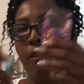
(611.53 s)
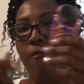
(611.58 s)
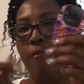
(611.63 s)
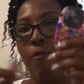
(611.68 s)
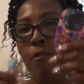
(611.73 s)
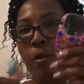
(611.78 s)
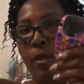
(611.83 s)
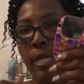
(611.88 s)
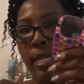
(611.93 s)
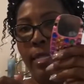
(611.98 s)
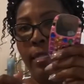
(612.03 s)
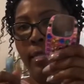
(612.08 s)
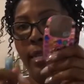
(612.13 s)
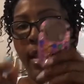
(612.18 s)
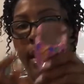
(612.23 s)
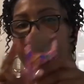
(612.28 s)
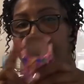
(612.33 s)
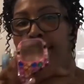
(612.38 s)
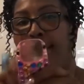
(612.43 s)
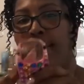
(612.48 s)
For these
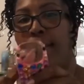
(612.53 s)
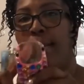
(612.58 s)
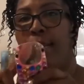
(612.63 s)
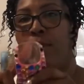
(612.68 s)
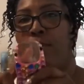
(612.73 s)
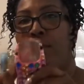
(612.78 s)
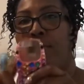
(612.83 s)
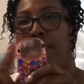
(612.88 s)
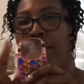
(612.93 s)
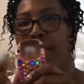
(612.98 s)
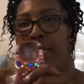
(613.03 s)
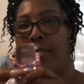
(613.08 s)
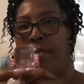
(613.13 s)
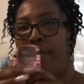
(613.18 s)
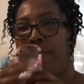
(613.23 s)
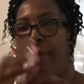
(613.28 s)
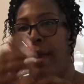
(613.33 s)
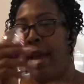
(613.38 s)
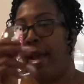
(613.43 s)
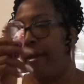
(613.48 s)
eyes, I need to replace the
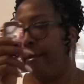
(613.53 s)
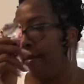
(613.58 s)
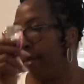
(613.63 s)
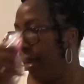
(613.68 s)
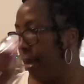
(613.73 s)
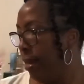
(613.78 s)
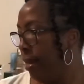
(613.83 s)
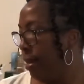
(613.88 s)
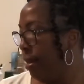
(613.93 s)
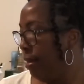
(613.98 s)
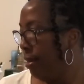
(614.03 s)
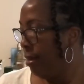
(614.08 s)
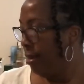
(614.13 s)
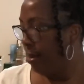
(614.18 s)
battery in it.